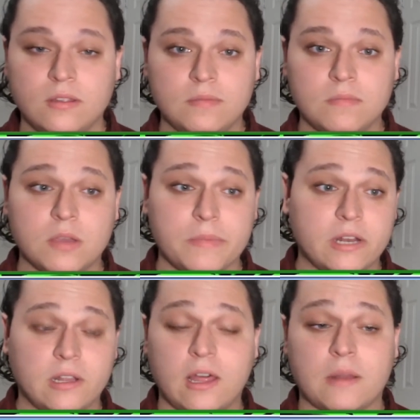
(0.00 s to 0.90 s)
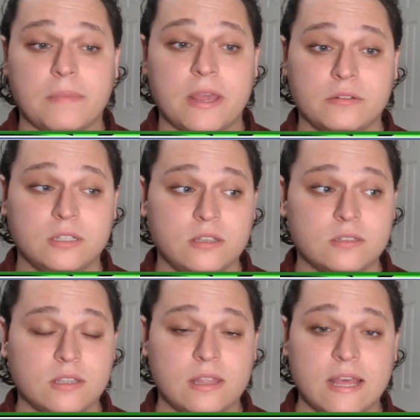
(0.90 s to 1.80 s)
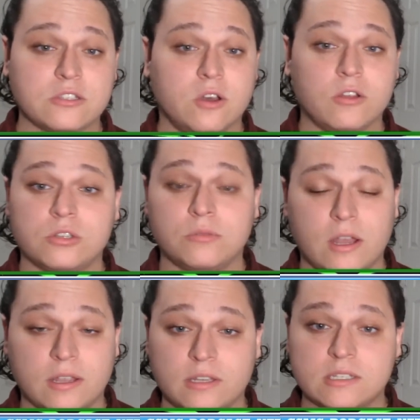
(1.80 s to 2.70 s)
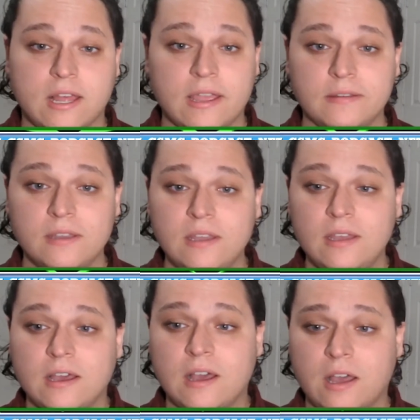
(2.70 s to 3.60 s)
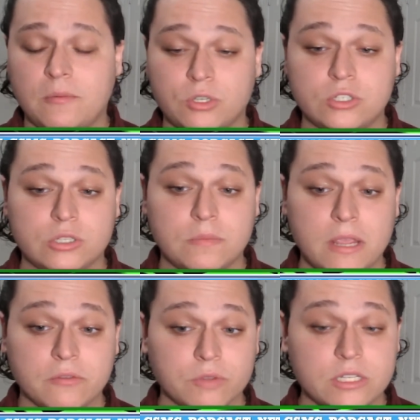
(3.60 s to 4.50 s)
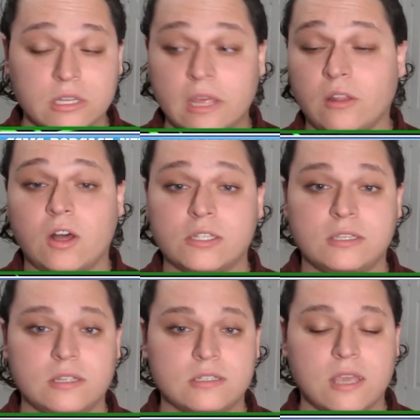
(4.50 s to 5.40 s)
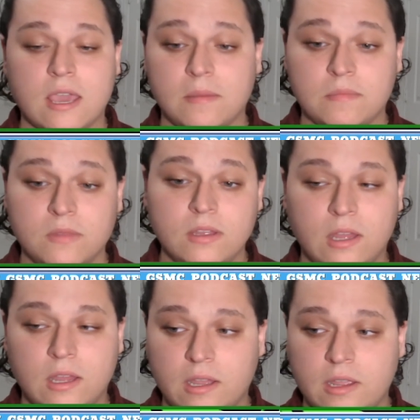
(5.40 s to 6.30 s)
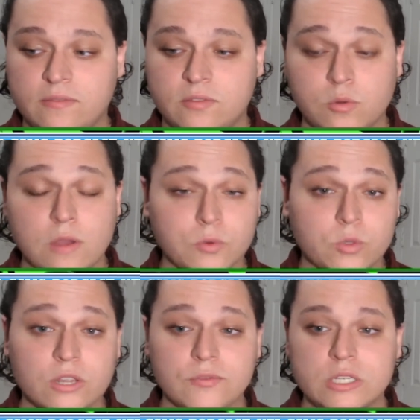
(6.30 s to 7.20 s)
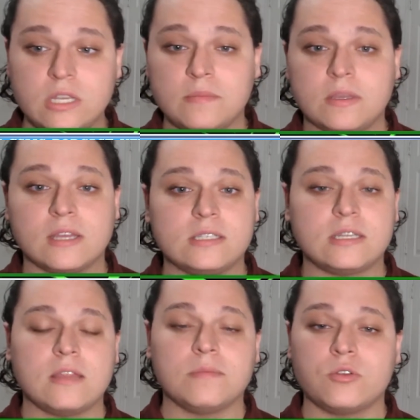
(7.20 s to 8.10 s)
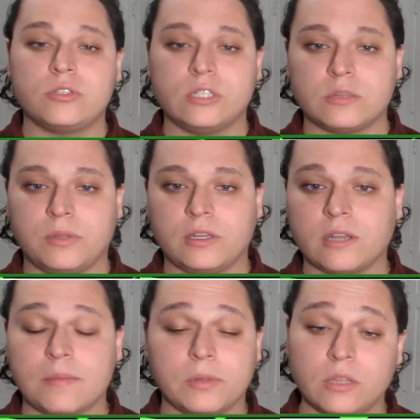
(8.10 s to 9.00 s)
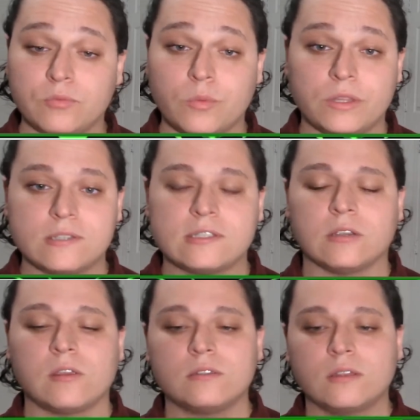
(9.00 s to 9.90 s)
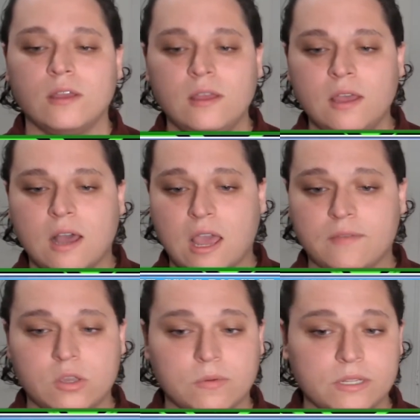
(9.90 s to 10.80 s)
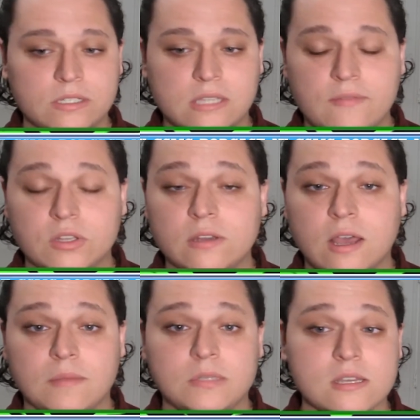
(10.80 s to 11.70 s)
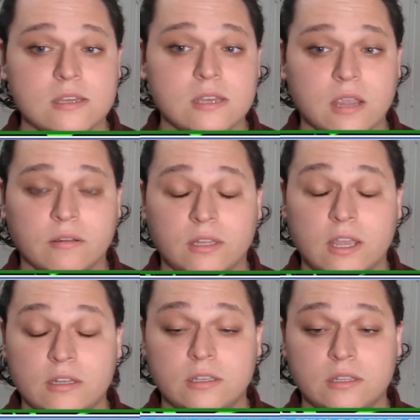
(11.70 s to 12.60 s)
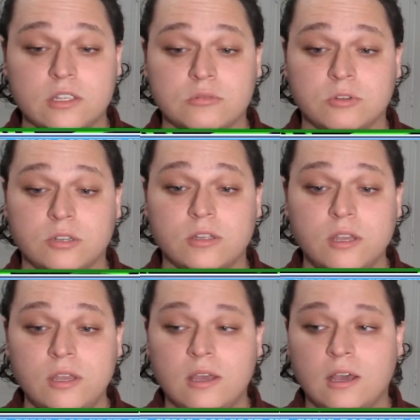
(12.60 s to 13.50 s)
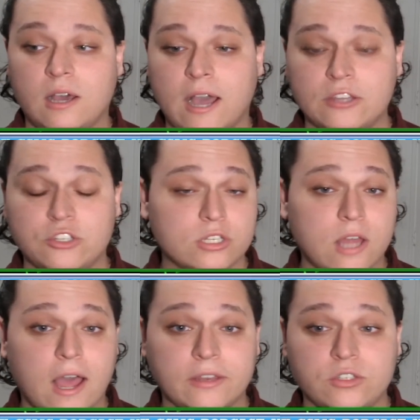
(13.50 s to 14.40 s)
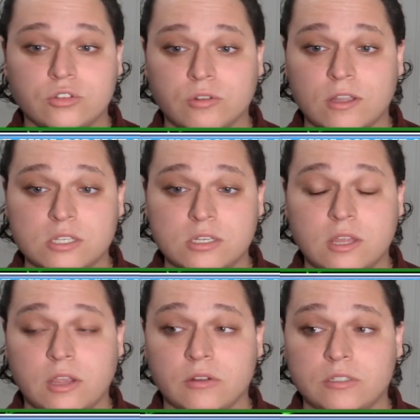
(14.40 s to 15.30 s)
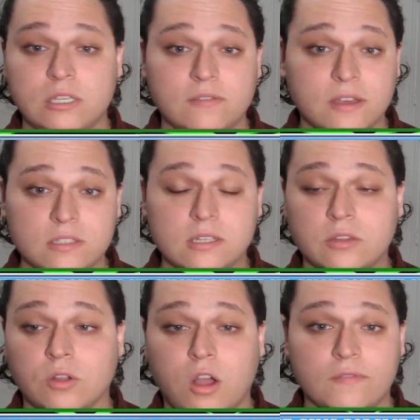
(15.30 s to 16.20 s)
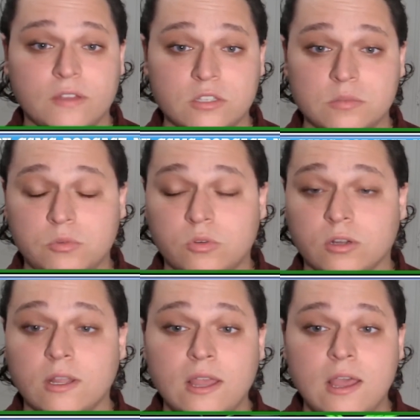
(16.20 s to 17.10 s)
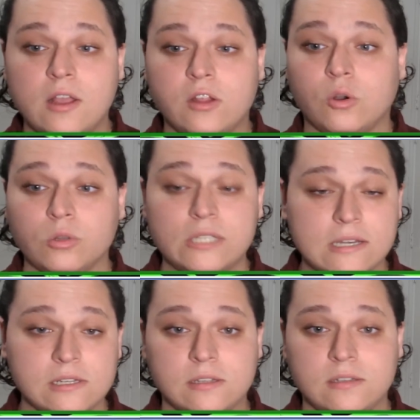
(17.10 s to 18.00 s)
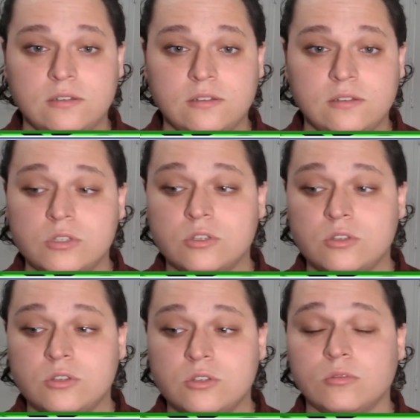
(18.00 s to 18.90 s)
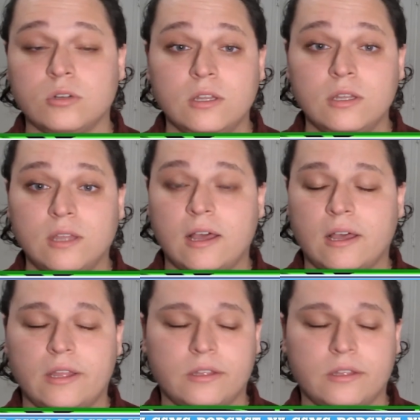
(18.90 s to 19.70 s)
committed a lot of penalties, and that's also not going to slide, uh, which is the main reason they lost this game. Uh, if whoever, whichever team can stay the most disciplined, I believe will win this series. I have it going seven. I'm taking Carolina in this one. Uh, I just I trust their defense and their offense more. Goaltending goes to uh,